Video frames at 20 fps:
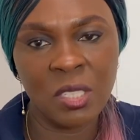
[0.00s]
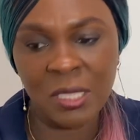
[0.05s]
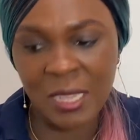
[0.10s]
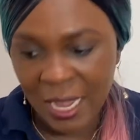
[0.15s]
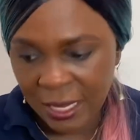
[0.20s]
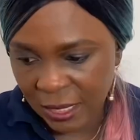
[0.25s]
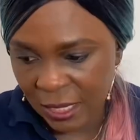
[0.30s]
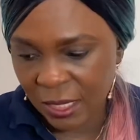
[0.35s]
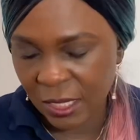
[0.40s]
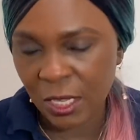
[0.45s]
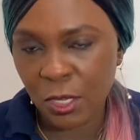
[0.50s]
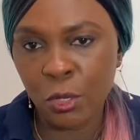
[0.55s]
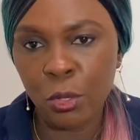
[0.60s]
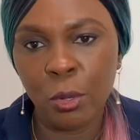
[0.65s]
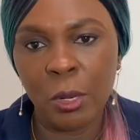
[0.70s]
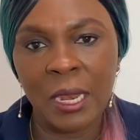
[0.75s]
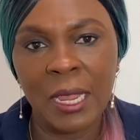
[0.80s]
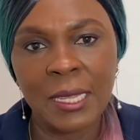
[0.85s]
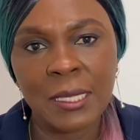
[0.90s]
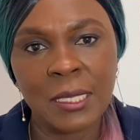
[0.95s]
it in
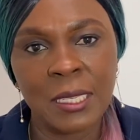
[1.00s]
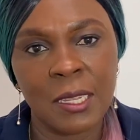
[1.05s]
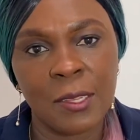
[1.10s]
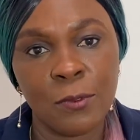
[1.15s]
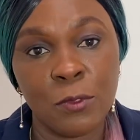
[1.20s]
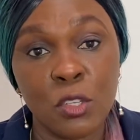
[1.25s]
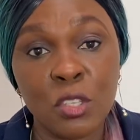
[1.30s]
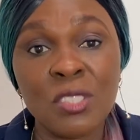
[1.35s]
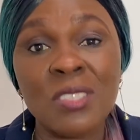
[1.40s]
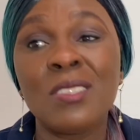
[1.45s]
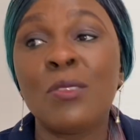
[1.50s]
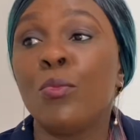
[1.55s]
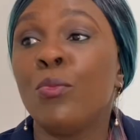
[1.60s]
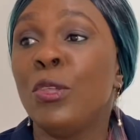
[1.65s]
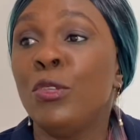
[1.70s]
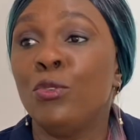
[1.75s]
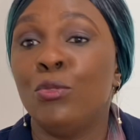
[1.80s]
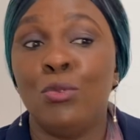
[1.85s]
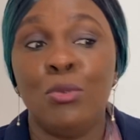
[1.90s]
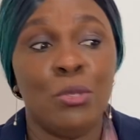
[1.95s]
your letter, just the
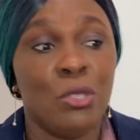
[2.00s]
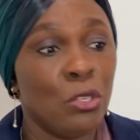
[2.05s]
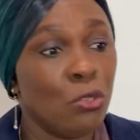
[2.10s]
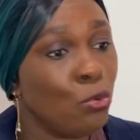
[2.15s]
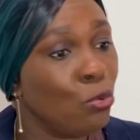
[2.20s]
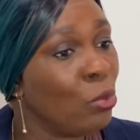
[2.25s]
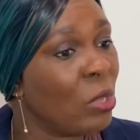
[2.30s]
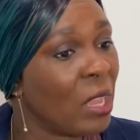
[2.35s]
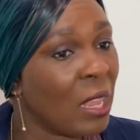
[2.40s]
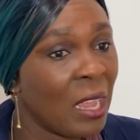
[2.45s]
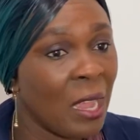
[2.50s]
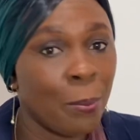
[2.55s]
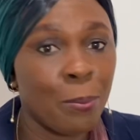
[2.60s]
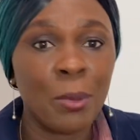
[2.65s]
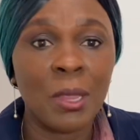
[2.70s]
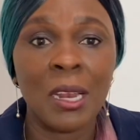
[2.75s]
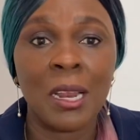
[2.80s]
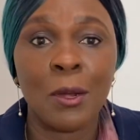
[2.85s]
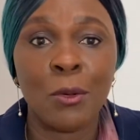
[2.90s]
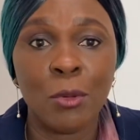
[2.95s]
way you do the UK
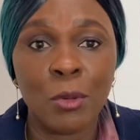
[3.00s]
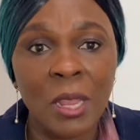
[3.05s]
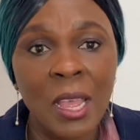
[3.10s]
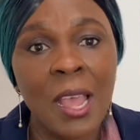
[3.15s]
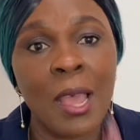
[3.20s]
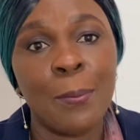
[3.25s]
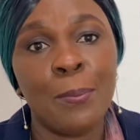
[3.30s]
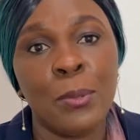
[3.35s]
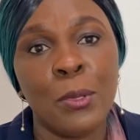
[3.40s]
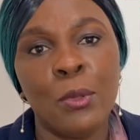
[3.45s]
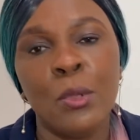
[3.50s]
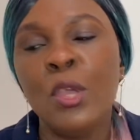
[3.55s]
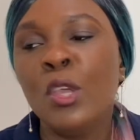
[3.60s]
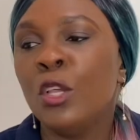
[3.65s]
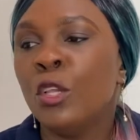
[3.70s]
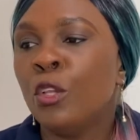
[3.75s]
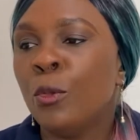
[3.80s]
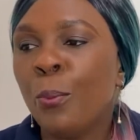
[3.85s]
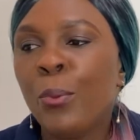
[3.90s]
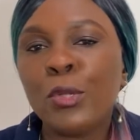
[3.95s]
appeal and other appeal.
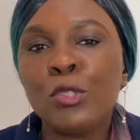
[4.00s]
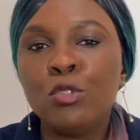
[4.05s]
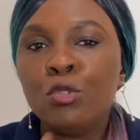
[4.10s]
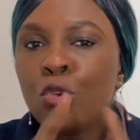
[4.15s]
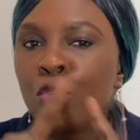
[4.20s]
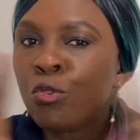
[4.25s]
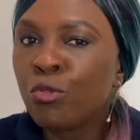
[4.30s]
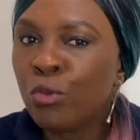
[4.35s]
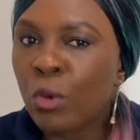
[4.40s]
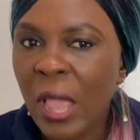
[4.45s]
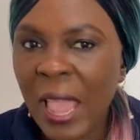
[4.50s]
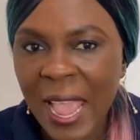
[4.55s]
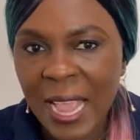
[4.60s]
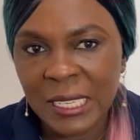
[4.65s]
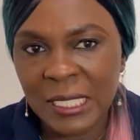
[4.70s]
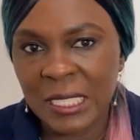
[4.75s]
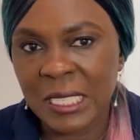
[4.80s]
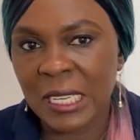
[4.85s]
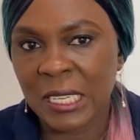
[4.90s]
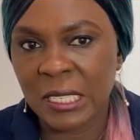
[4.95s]
But don't
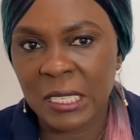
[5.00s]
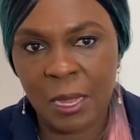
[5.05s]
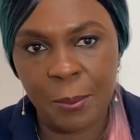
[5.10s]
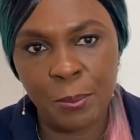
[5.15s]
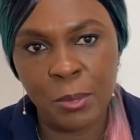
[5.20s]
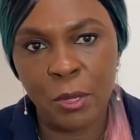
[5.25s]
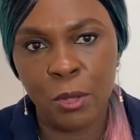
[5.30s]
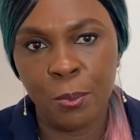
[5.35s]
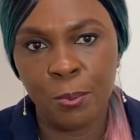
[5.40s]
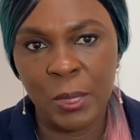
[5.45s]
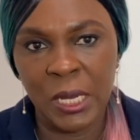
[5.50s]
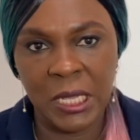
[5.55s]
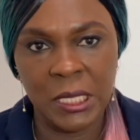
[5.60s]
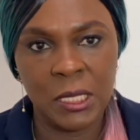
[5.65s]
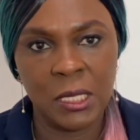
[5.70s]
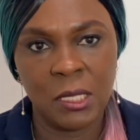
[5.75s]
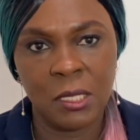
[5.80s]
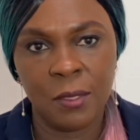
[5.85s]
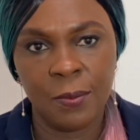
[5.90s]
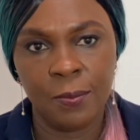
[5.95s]
edit as appeal,
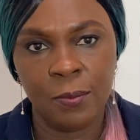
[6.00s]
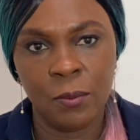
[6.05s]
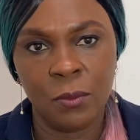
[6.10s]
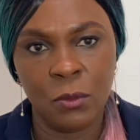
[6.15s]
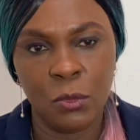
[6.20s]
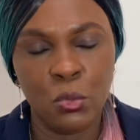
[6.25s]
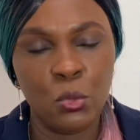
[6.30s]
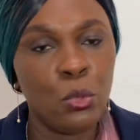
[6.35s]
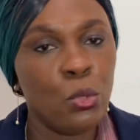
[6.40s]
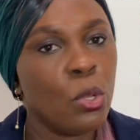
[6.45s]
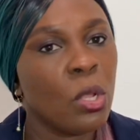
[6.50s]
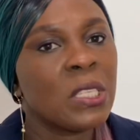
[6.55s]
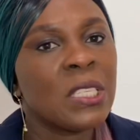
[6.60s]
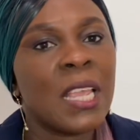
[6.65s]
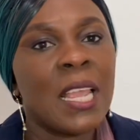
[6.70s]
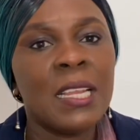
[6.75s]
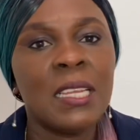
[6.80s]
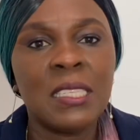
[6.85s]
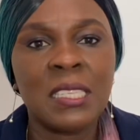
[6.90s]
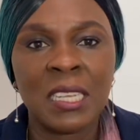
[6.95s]
please. Do not
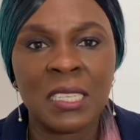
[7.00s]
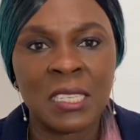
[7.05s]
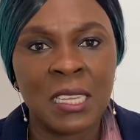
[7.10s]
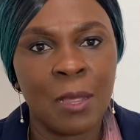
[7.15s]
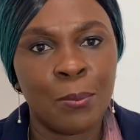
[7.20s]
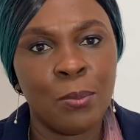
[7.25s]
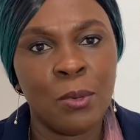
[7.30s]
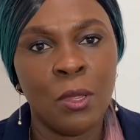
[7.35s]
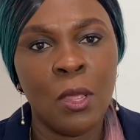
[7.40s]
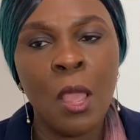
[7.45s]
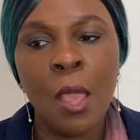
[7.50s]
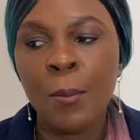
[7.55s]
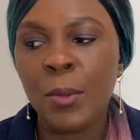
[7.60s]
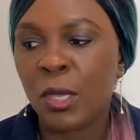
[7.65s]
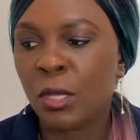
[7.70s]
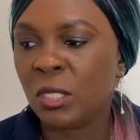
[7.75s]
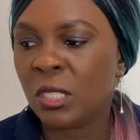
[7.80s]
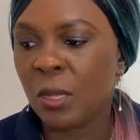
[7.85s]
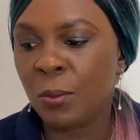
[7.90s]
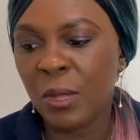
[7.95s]
edit as appeal,
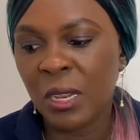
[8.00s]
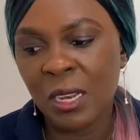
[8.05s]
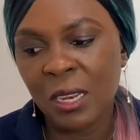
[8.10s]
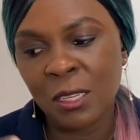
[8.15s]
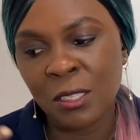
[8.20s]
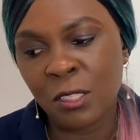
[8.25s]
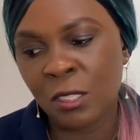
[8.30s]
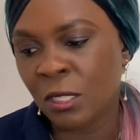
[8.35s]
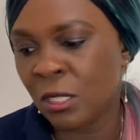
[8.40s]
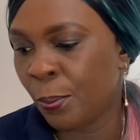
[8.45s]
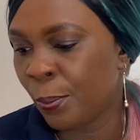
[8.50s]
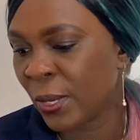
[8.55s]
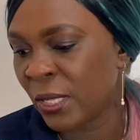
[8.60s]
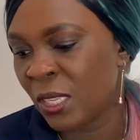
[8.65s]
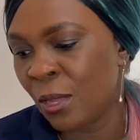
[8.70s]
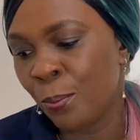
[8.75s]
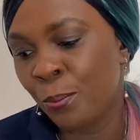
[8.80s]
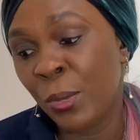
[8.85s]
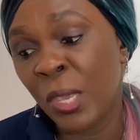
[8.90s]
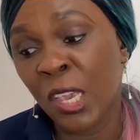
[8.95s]
because immediately the
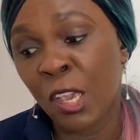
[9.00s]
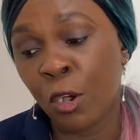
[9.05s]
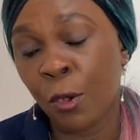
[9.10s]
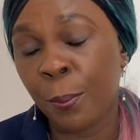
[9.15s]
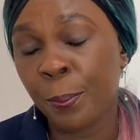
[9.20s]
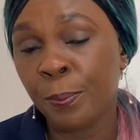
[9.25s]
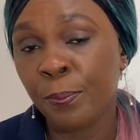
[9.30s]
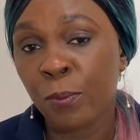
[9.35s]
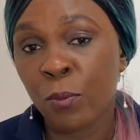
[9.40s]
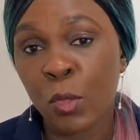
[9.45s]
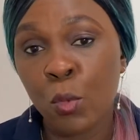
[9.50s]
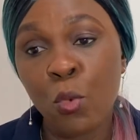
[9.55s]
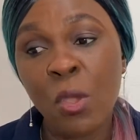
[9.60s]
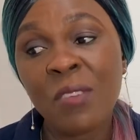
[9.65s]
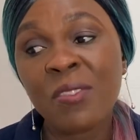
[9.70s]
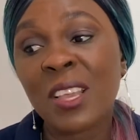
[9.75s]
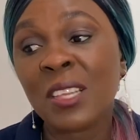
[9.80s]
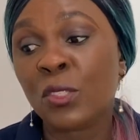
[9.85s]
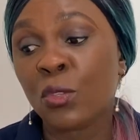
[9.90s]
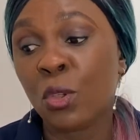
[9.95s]
person pick up,
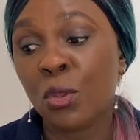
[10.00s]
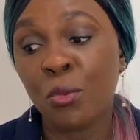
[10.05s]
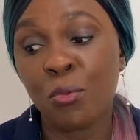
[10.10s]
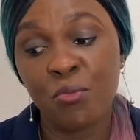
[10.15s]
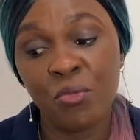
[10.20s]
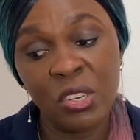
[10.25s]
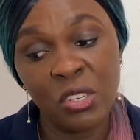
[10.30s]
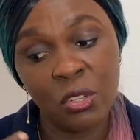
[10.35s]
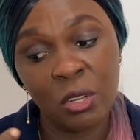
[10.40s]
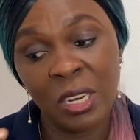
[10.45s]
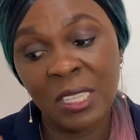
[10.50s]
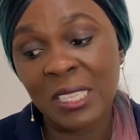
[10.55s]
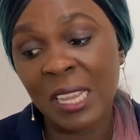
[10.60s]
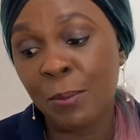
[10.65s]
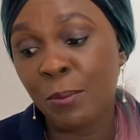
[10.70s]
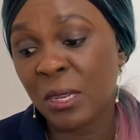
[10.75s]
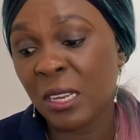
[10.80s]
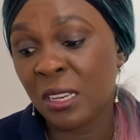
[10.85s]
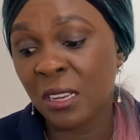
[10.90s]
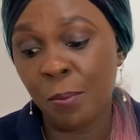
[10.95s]
whoever is going to read your letter,
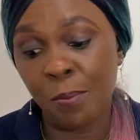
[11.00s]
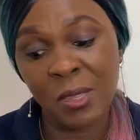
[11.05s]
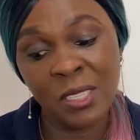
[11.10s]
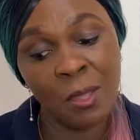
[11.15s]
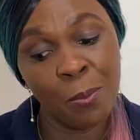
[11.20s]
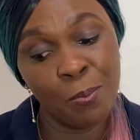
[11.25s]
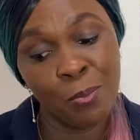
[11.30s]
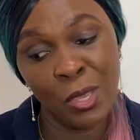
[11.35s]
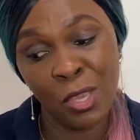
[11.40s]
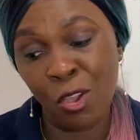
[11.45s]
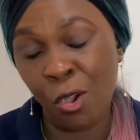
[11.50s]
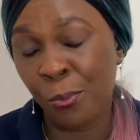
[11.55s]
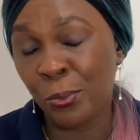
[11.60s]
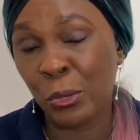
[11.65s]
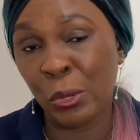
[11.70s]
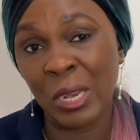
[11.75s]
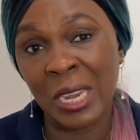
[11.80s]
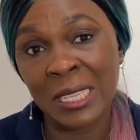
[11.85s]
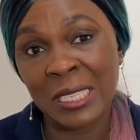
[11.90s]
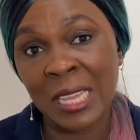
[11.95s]
immediately the person pick up
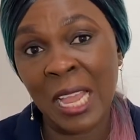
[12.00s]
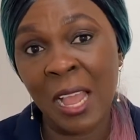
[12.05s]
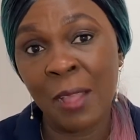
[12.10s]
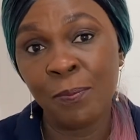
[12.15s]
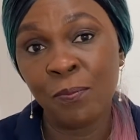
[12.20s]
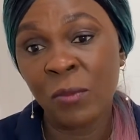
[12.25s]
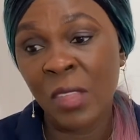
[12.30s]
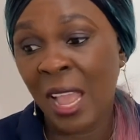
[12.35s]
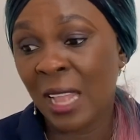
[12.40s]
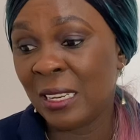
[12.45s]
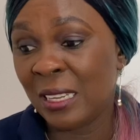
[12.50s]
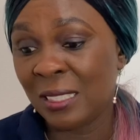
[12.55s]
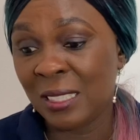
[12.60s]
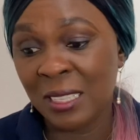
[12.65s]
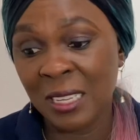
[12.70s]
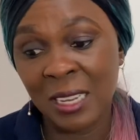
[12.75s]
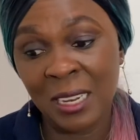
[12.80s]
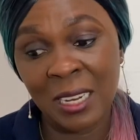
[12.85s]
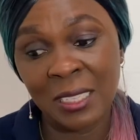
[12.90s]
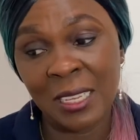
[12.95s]
your letter and they
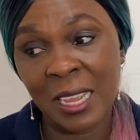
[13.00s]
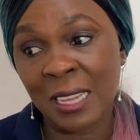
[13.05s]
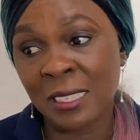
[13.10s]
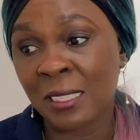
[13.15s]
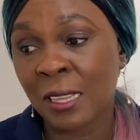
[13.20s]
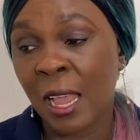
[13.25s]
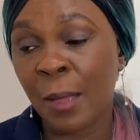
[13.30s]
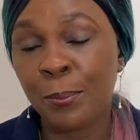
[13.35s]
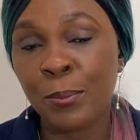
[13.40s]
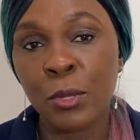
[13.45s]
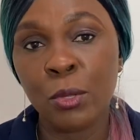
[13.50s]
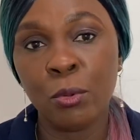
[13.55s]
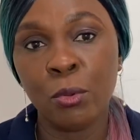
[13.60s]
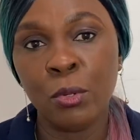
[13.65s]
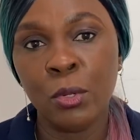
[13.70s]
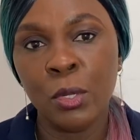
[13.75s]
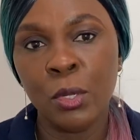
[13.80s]
see it as appeal.